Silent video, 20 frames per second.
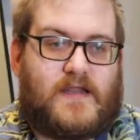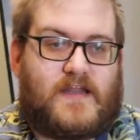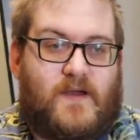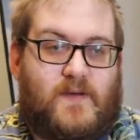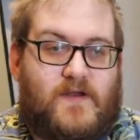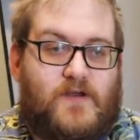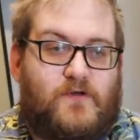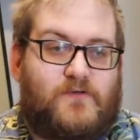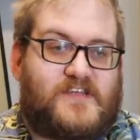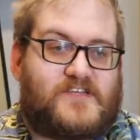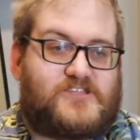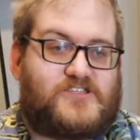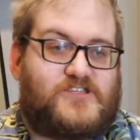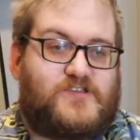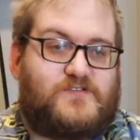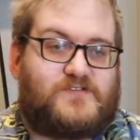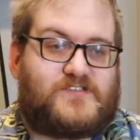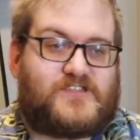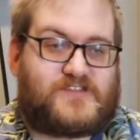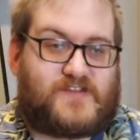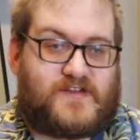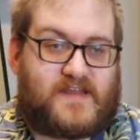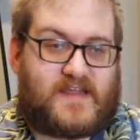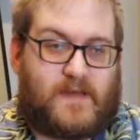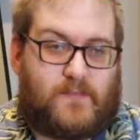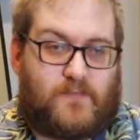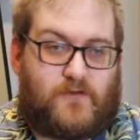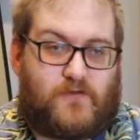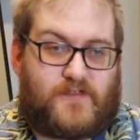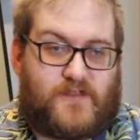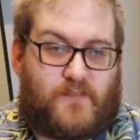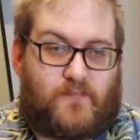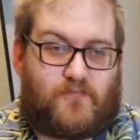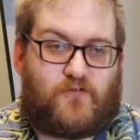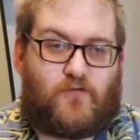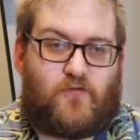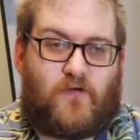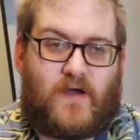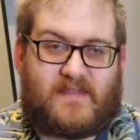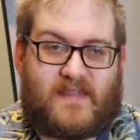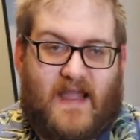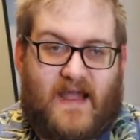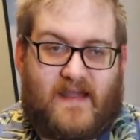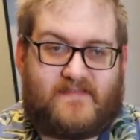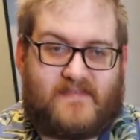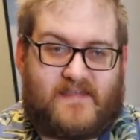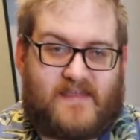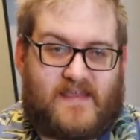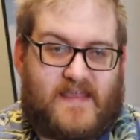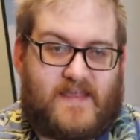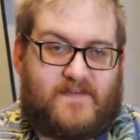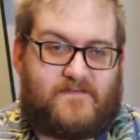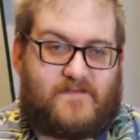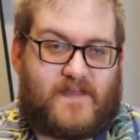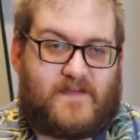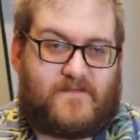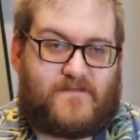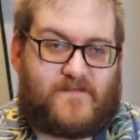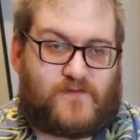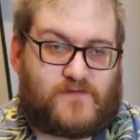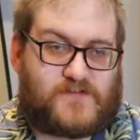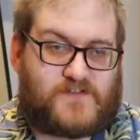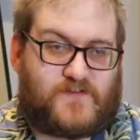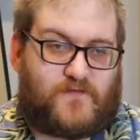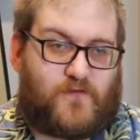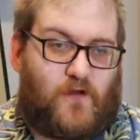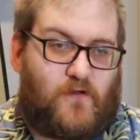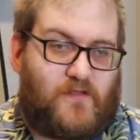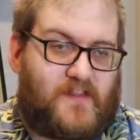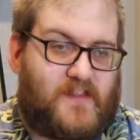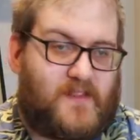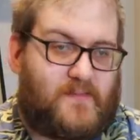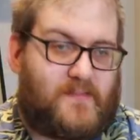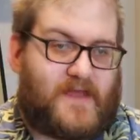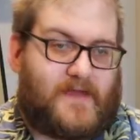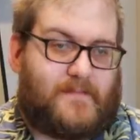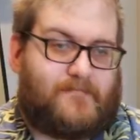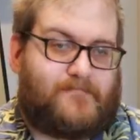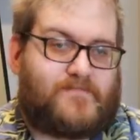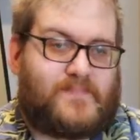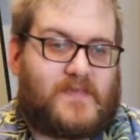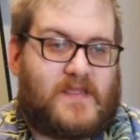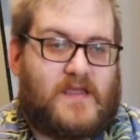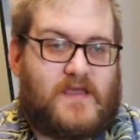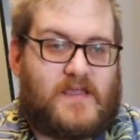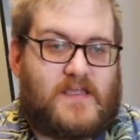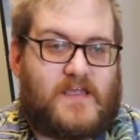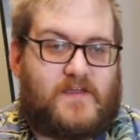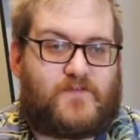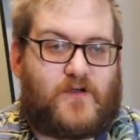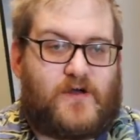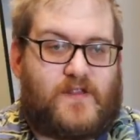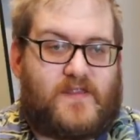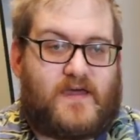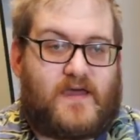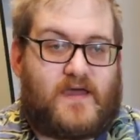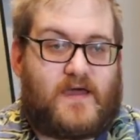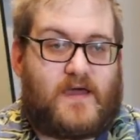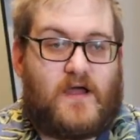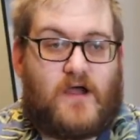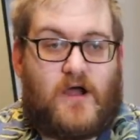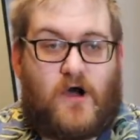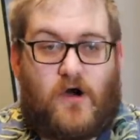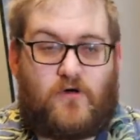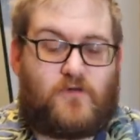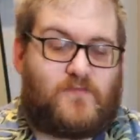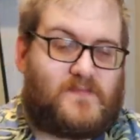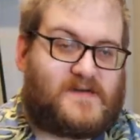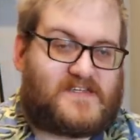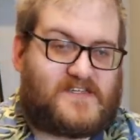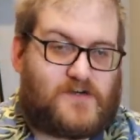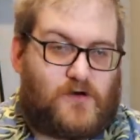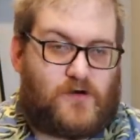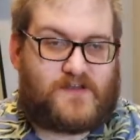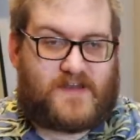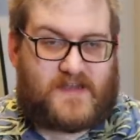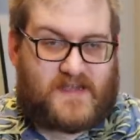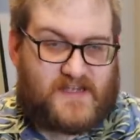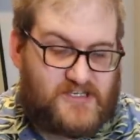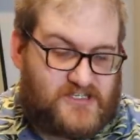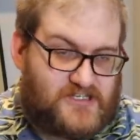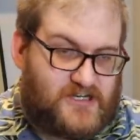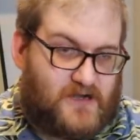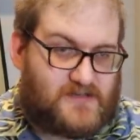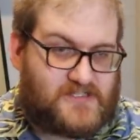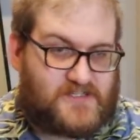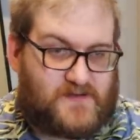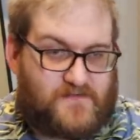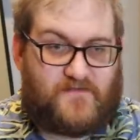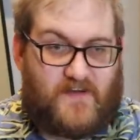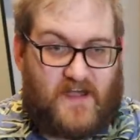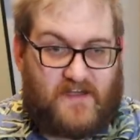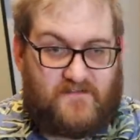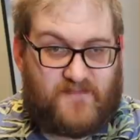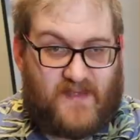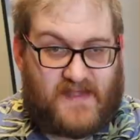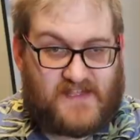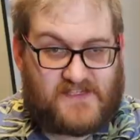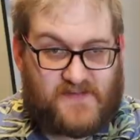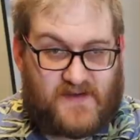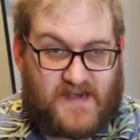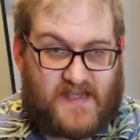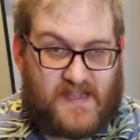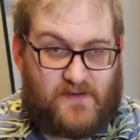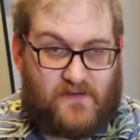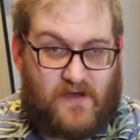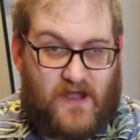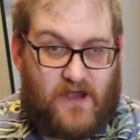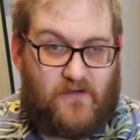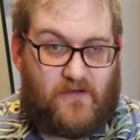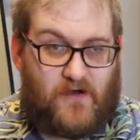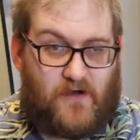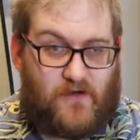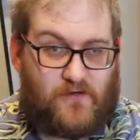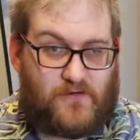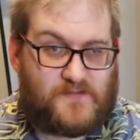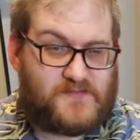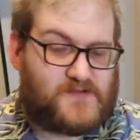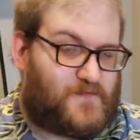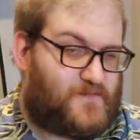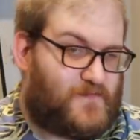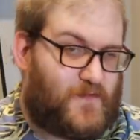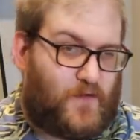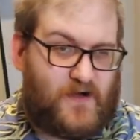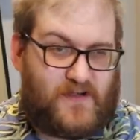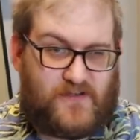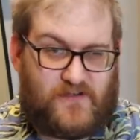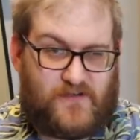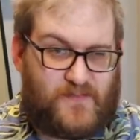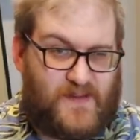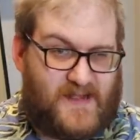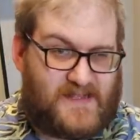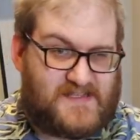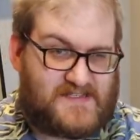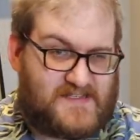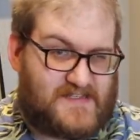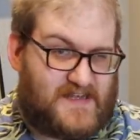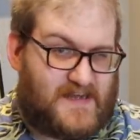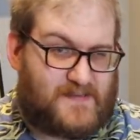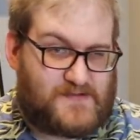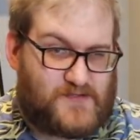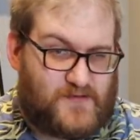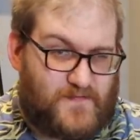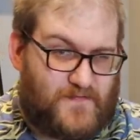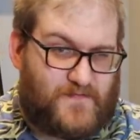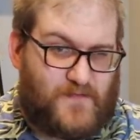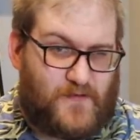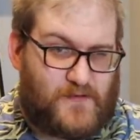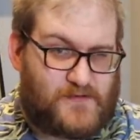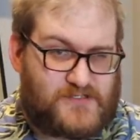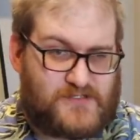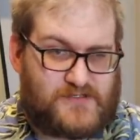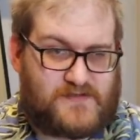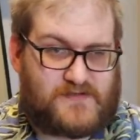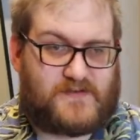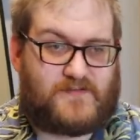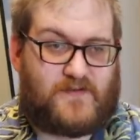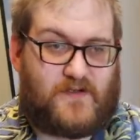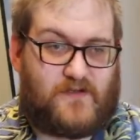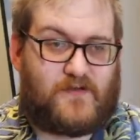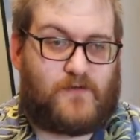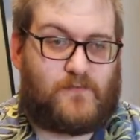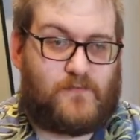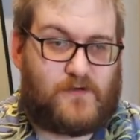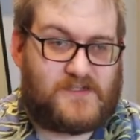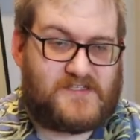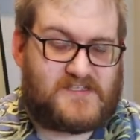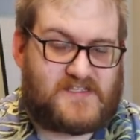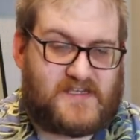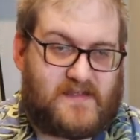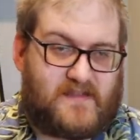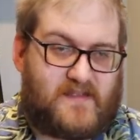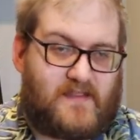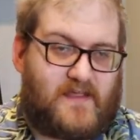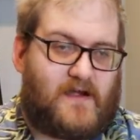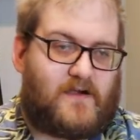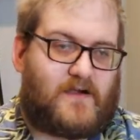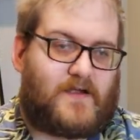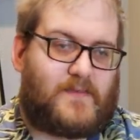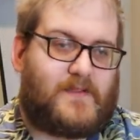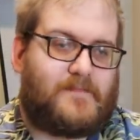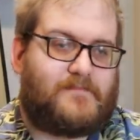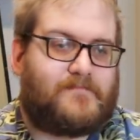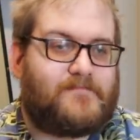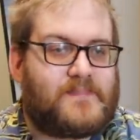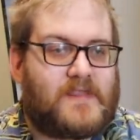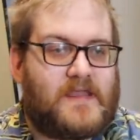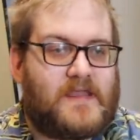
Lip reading: Now, I know this news is going to get both the pro and anti-EV folks frothing a bit. You've got the, oh my god, I can charge at 5 pence per kilowatt hour at home, so 42 pence is an absolute fortune crowd on one side of the argument.